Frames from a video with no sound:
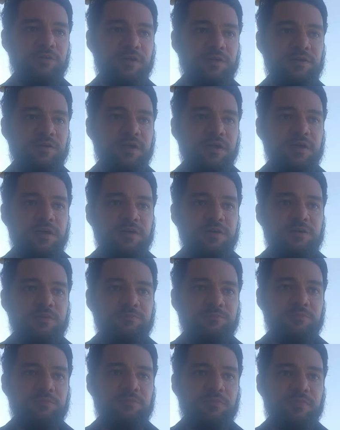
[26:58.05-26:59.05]
really
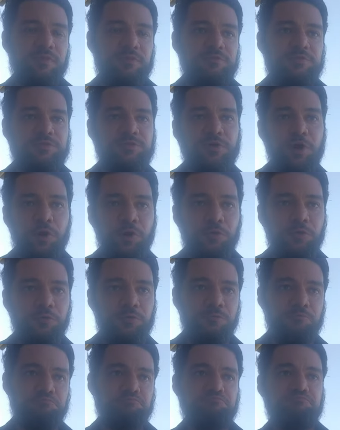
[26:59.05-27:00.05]

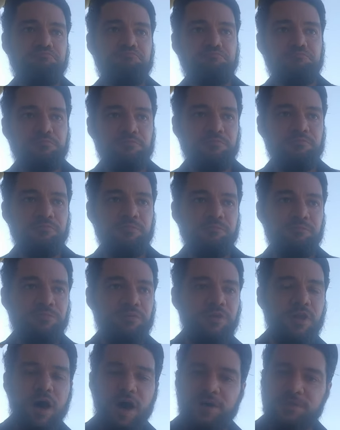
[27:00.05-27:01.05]
so
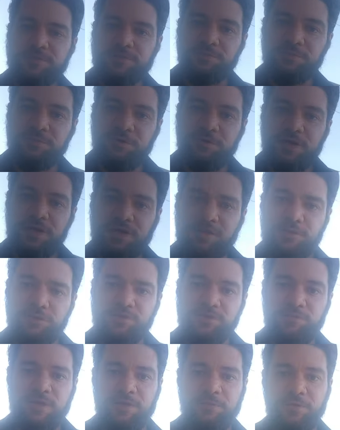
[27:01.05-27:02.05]
plausible that you
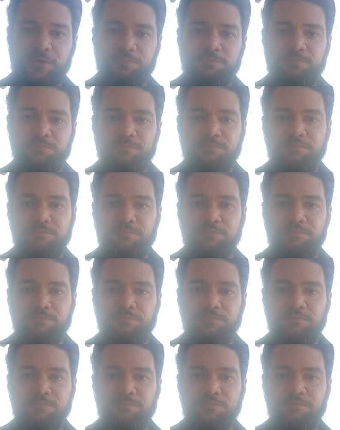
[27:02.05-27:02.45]
should be able to